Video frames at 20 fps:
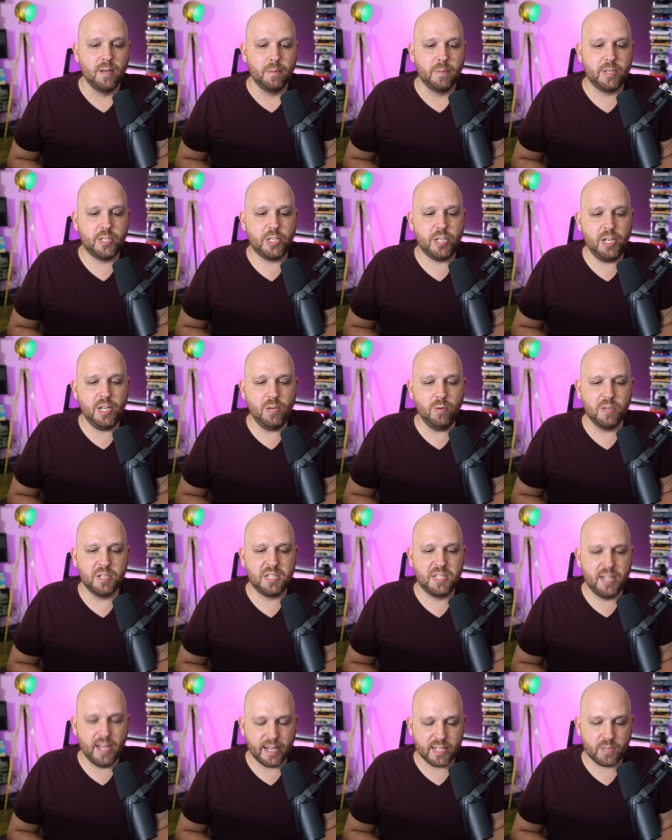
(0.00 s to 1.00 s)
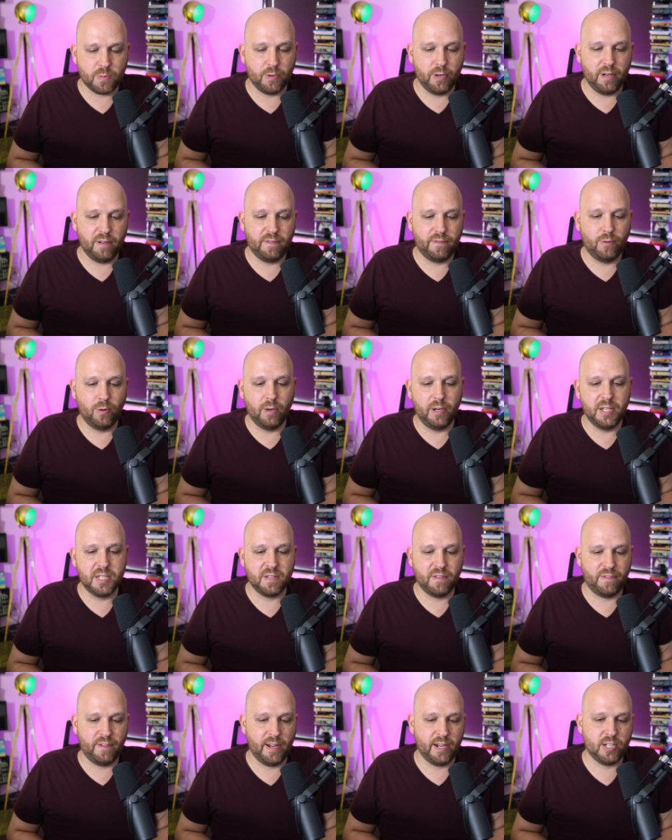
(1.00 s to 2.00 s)
But she was desperate for his
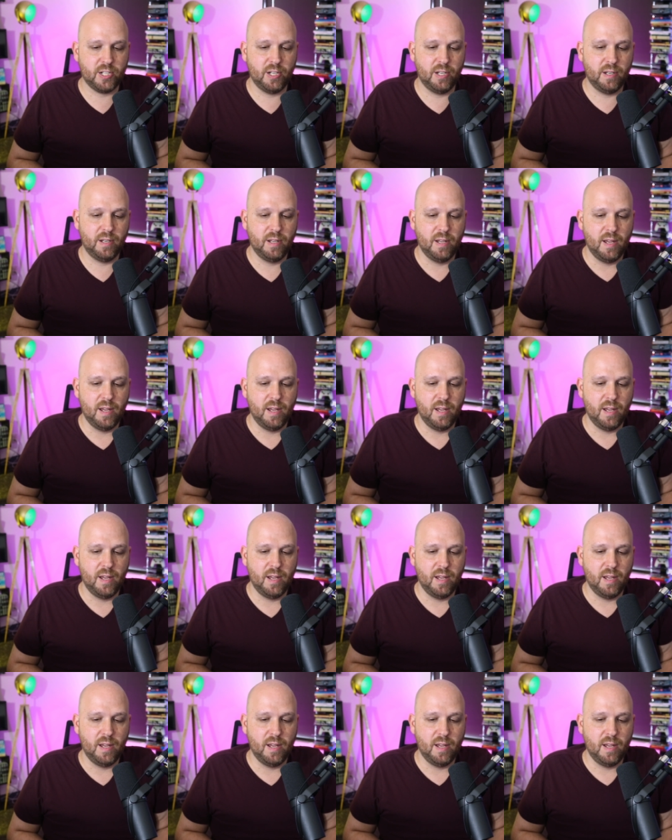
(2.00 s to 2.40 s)
affection,